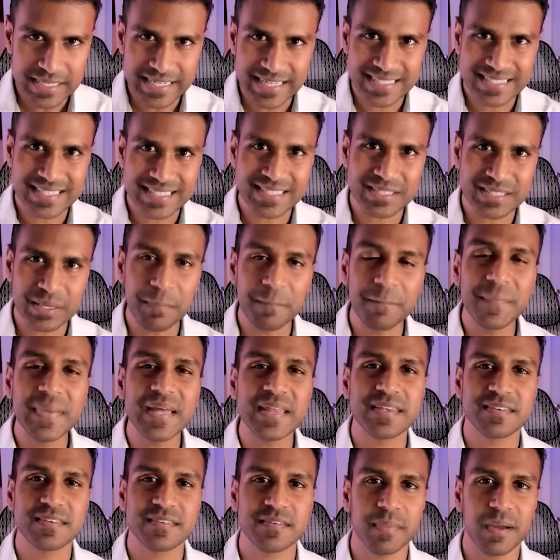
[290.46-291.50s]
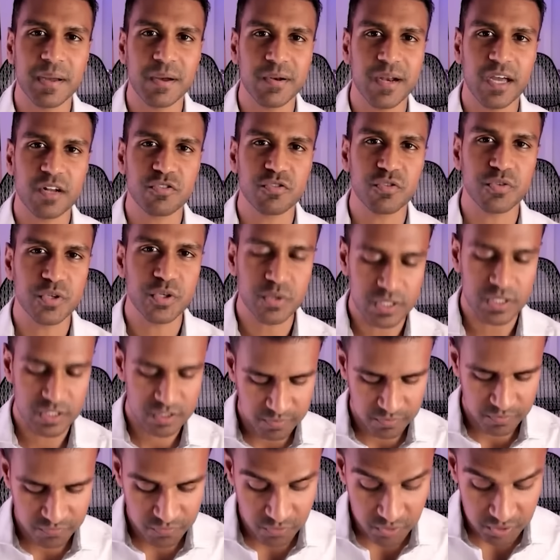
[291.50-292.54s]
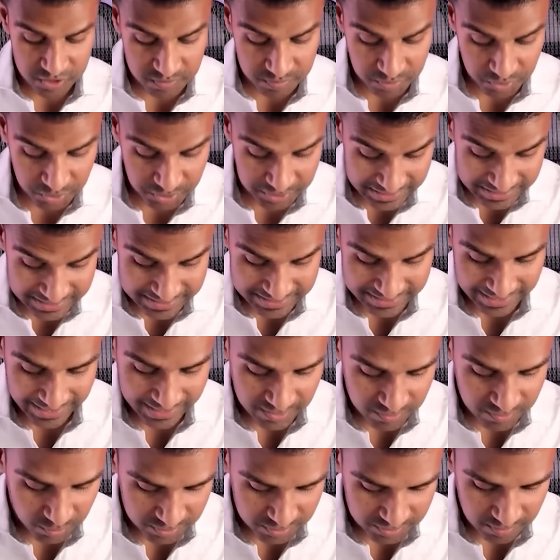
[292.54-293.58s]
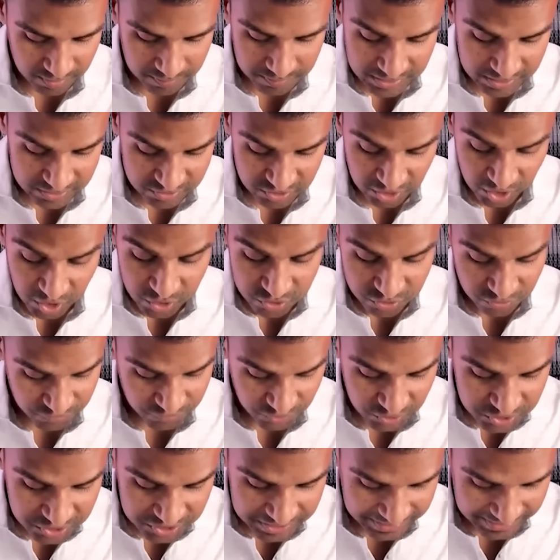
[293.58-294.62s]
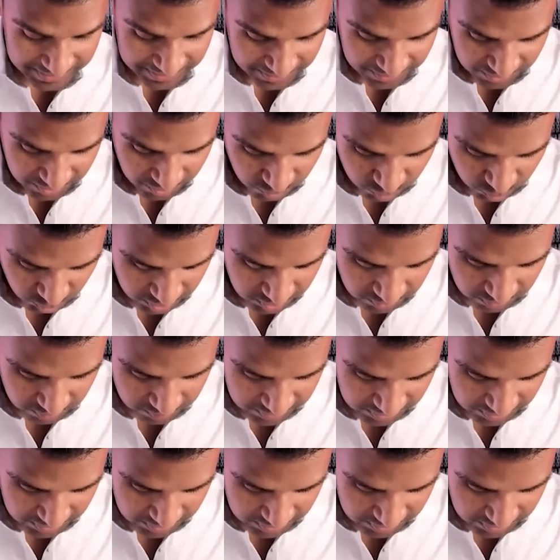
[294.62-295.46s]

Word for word: get to some myths about natural units before exploring exactly what that means. So firstly, one of the